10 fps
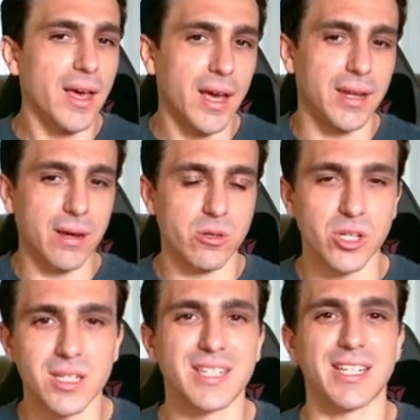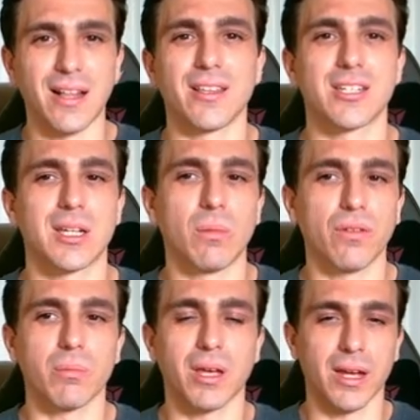And now she's selling some of
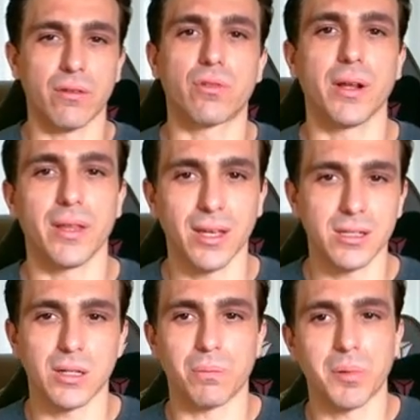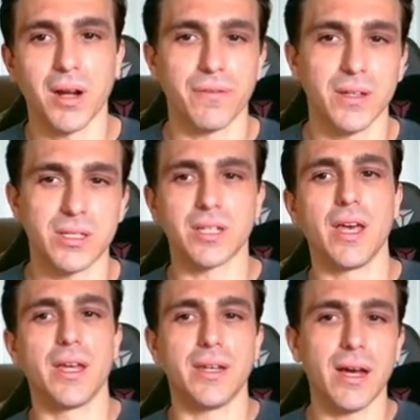them, kind of reeling in some profits
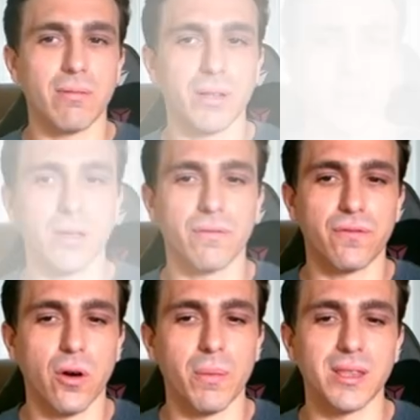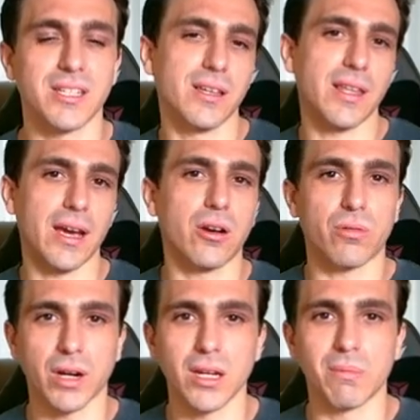not really fomenting that
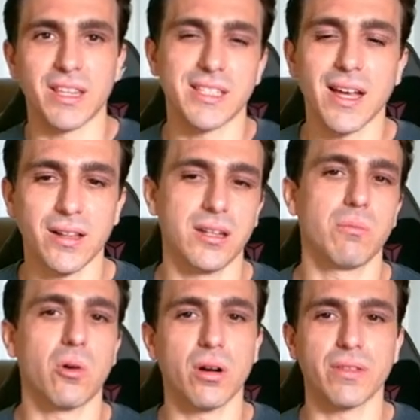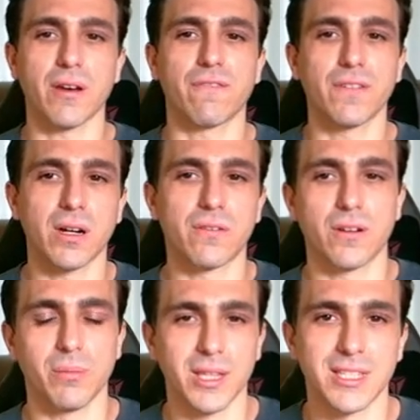greed mentality, more of that
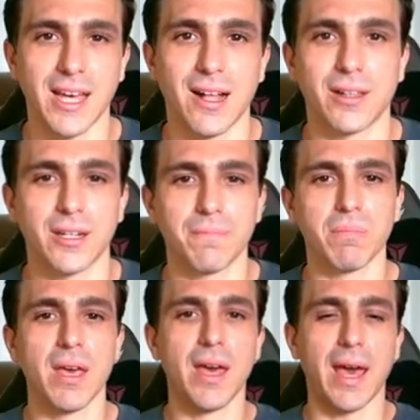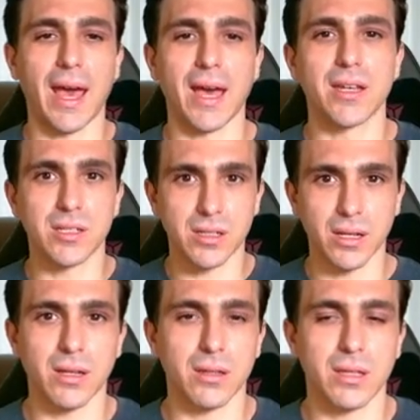fearful mentality as
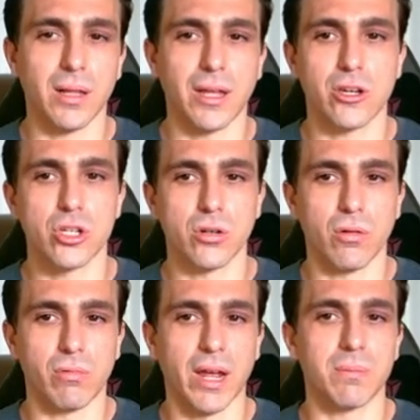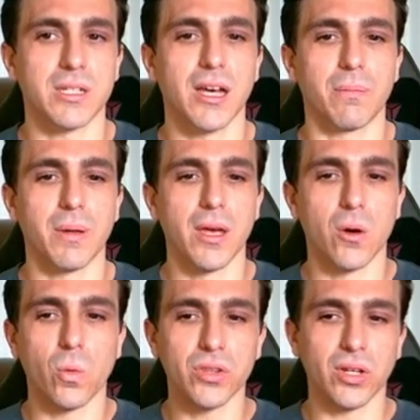the, the election ramps up.
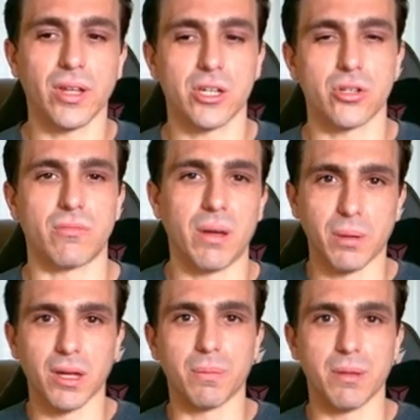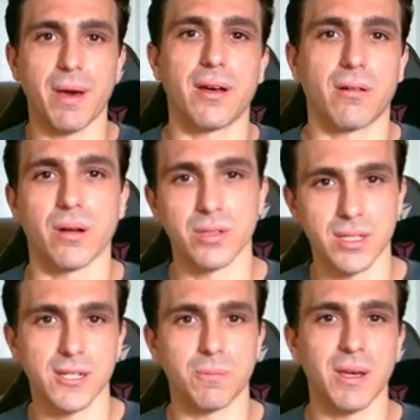With the election ramping up in the battleground
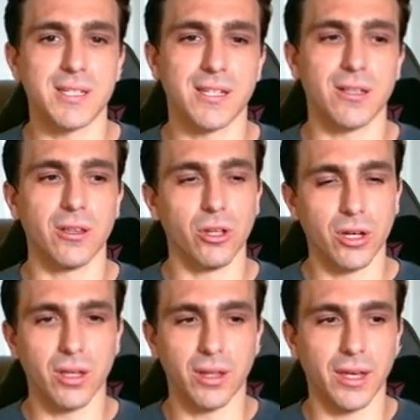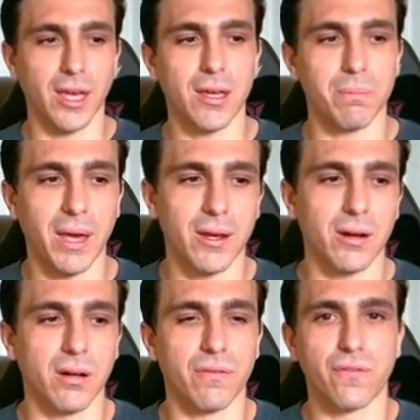states basically looking like a
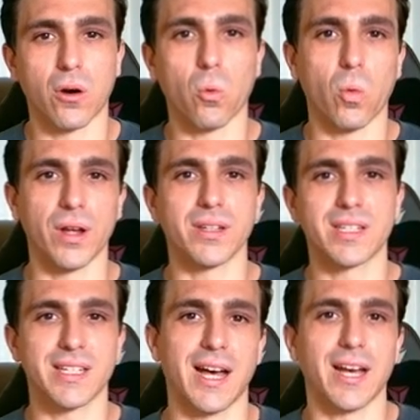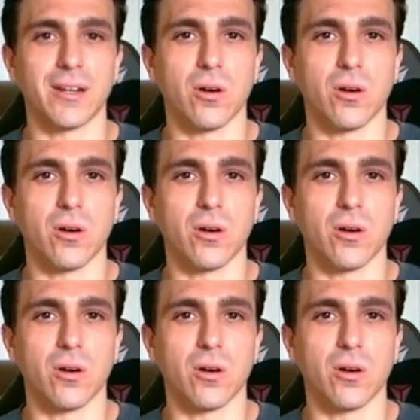banger for one side